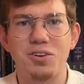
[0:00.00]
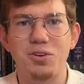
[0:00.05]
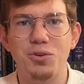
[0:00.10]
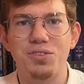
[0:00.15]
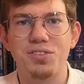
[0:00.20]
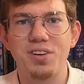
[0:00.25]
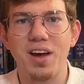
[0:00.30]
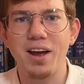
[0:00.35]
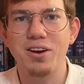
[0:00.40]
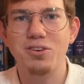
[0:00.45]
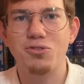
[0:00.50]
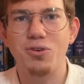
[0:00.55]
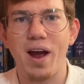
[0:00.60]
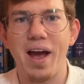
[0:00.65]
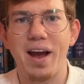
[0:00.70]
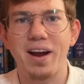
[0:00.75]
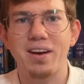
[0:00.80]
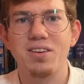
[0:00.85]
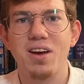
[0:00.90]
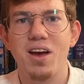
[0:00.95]
too
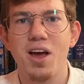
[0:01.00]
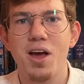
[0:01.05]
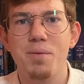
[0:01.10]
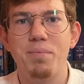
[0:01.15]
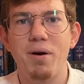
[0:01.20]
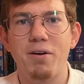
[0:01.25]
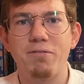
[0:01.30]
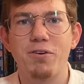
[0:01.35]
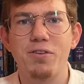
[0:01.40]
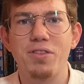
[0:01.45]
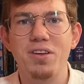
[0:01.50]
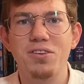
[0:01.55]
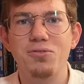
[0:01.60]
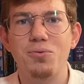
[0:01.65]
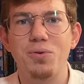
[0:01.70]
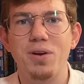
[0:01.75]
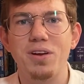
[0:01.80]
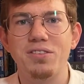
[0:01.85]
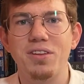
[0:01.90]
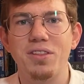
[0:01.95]
sidetracked, but for this
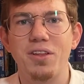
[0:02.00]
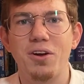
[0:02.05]
reason